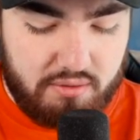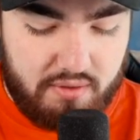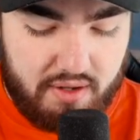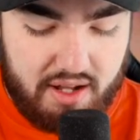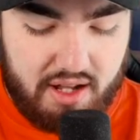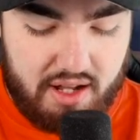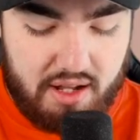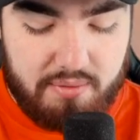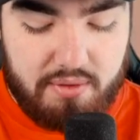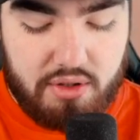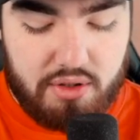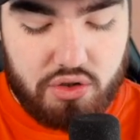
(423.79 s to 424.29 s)

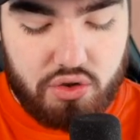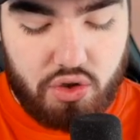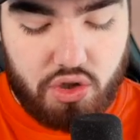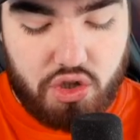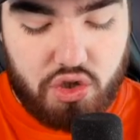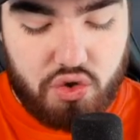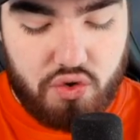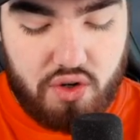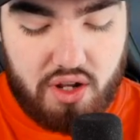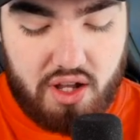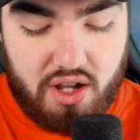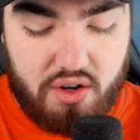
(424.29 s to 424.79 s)
Mime,
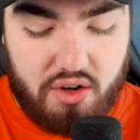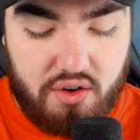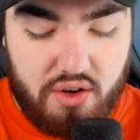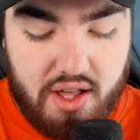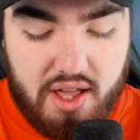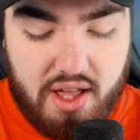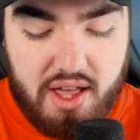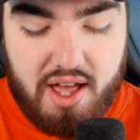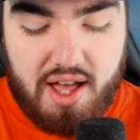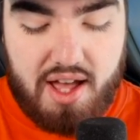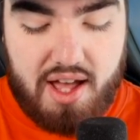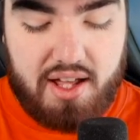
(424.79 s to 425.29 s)
Dugtrio,
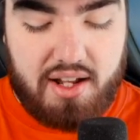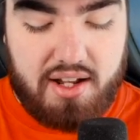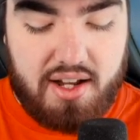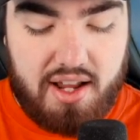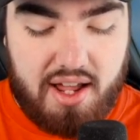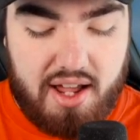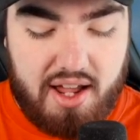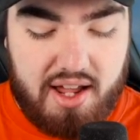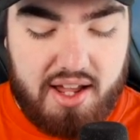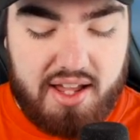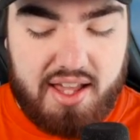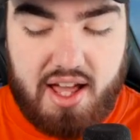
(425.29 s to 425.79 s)
and
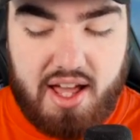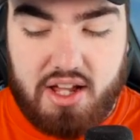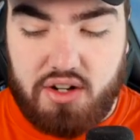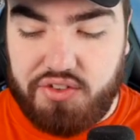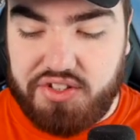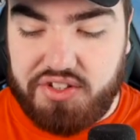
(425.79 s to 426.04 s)
a can